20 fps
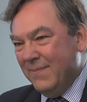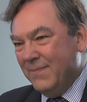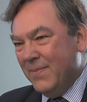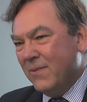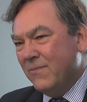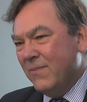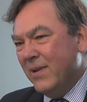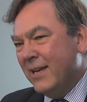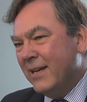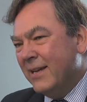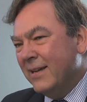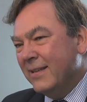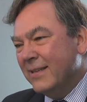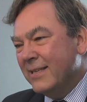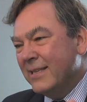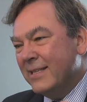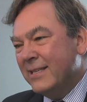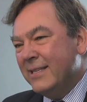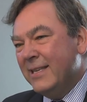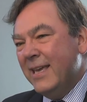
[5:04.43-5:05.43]
but we can
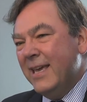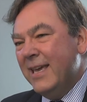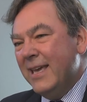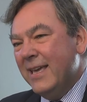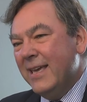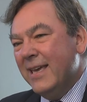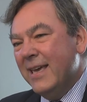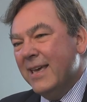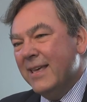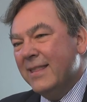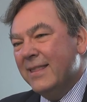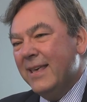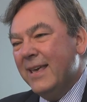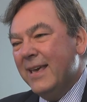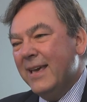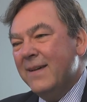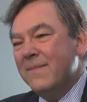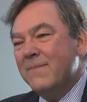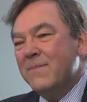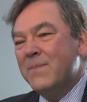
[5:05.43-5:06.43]
see
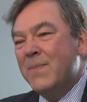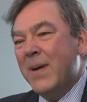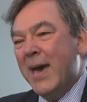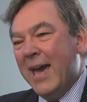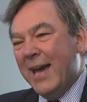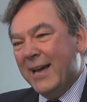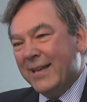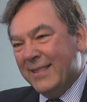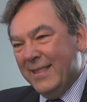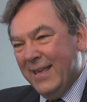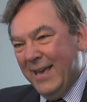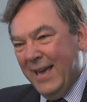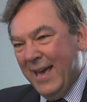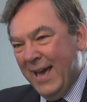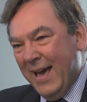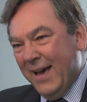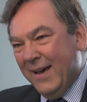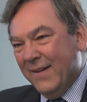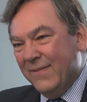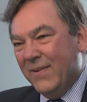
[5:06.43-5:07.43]
the impact they
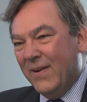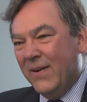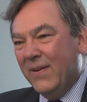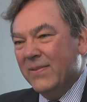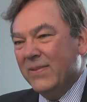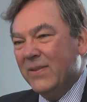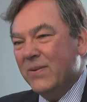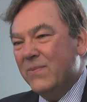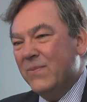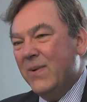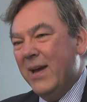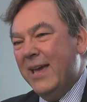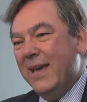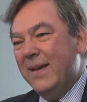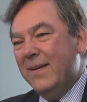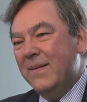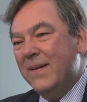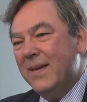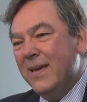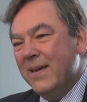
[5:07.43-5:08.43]
have on the
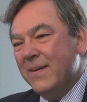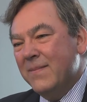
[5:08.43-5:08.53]
way